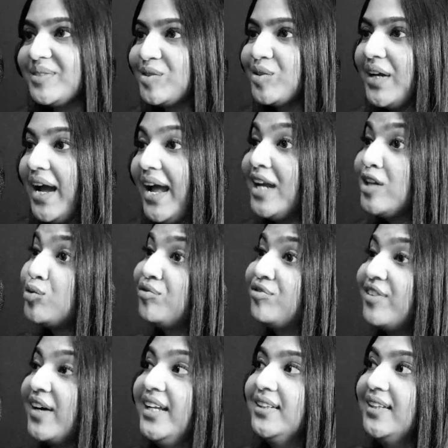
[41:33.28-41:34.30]
So yeah, I had to
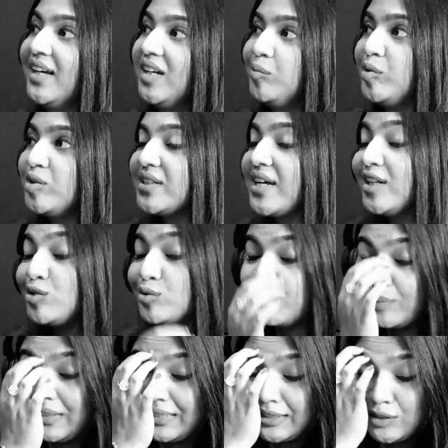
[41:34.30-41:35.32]
fight that because I had to
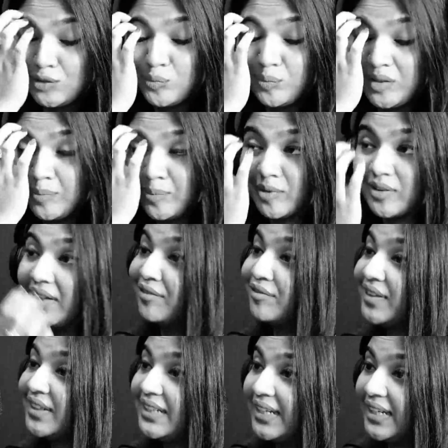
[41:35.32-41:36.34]
meet new people
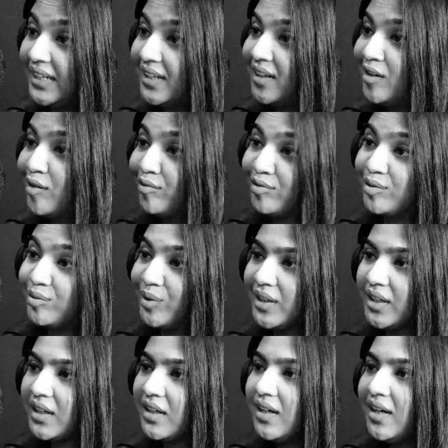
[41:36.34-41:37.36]
every day for work.